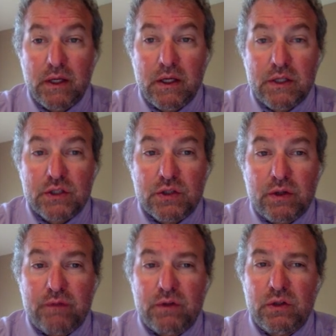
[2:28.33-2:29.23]
So
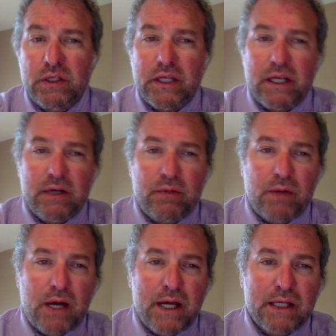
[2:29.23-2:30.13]
if you look at a
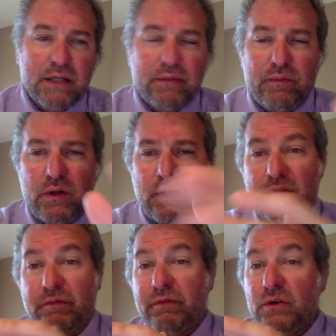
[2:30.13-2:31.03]
rock, you have
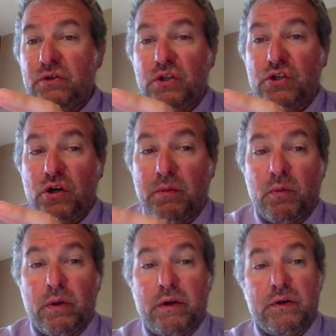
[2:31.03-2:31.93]
to first
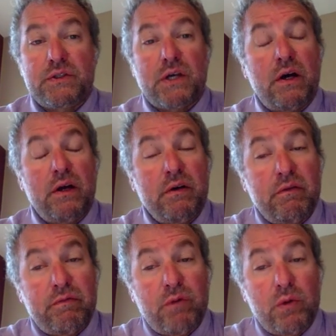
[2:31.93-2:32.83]
determine whether it's
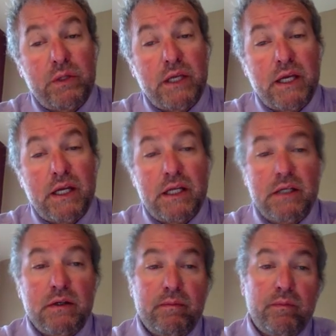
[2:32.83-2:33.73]
unfoliated
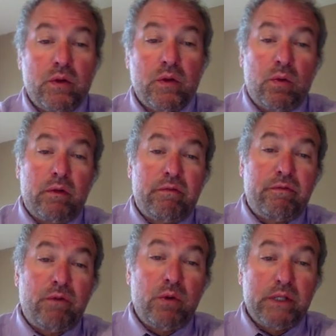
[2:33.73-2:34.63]
or
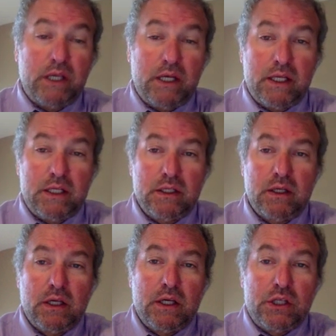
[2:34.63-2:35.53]
foliated.
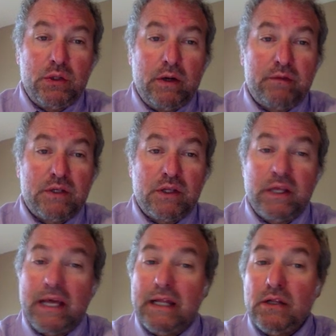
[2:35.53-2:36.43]
You have to
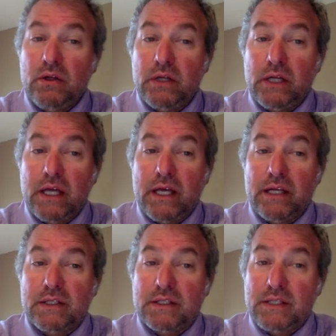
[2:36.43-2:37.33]
then look at
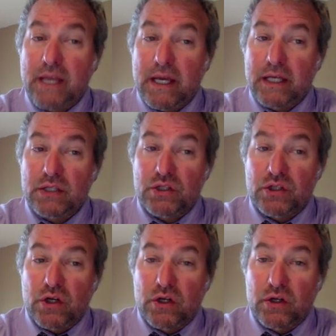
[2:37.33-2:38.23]
its
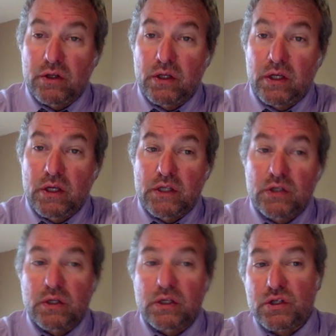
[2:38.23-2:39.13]
texture
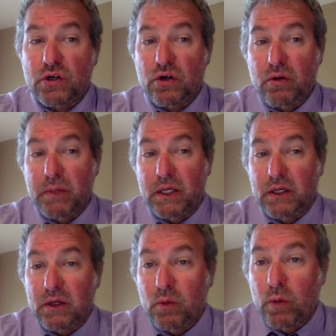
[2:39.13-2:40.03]
to
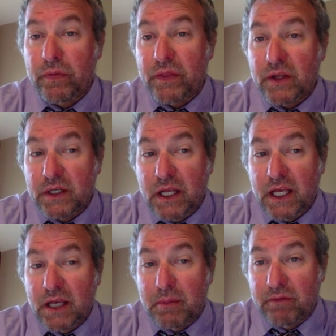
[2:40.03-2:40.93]
determine what the
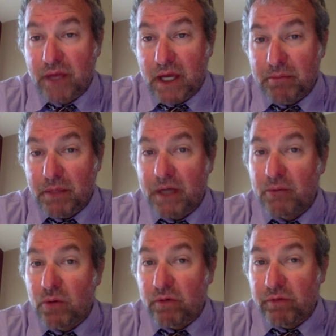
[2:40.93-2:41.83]
name of that
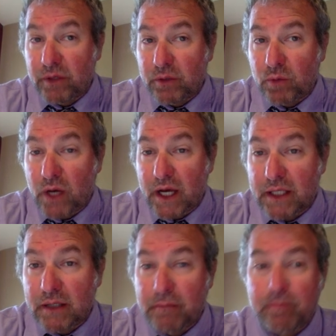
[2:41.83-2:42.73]
metamorphic rock
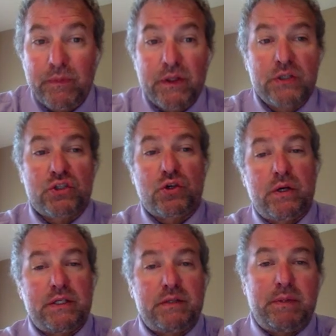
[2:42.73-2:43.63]
is
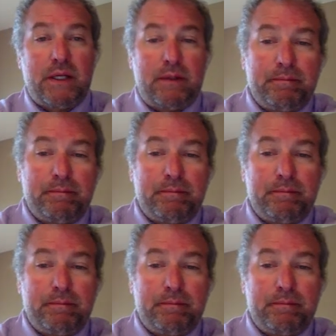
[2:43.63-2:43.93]
going to be.